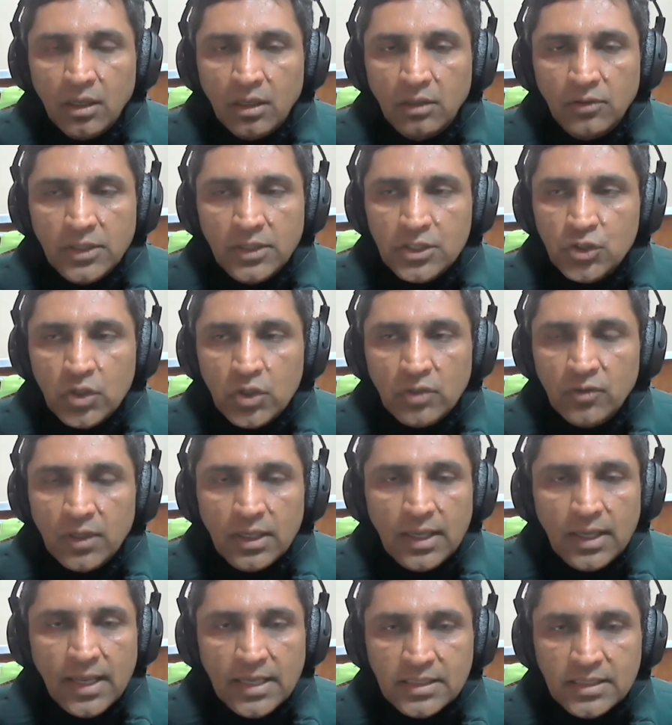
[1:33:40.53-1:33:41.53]
A virtual
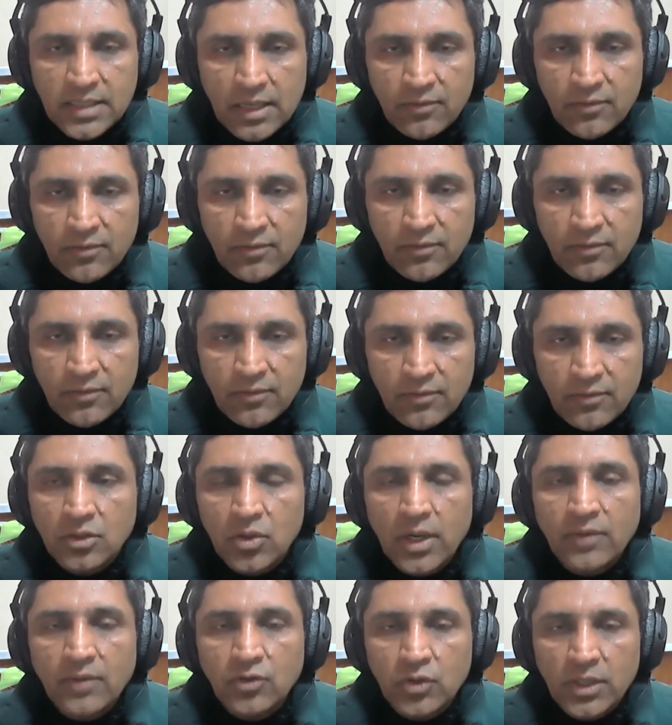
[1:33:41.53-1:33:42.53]
world has everything.
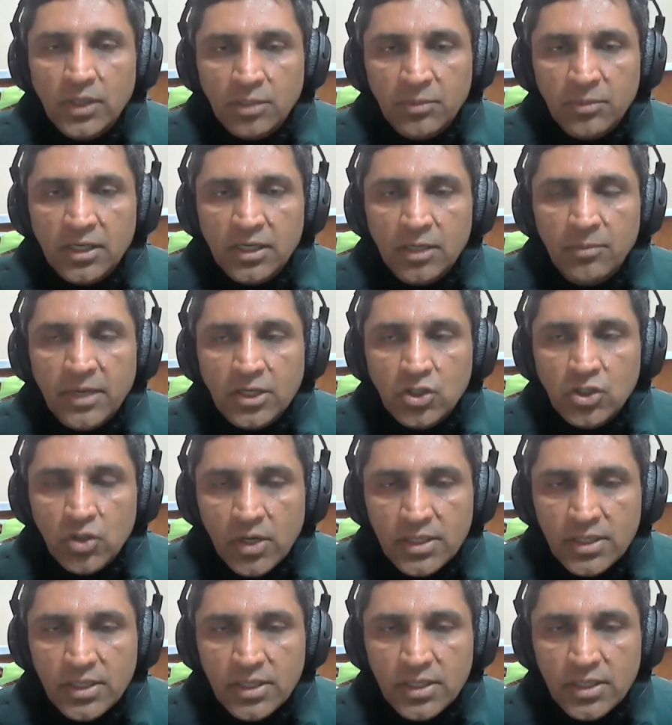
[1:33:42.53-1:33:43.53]
You have to ultimately make
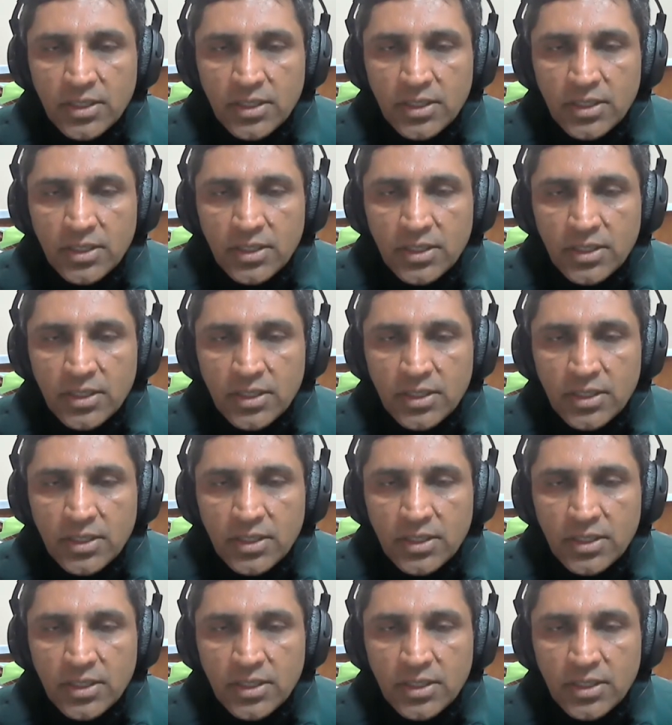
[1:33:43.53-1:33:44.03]
choices.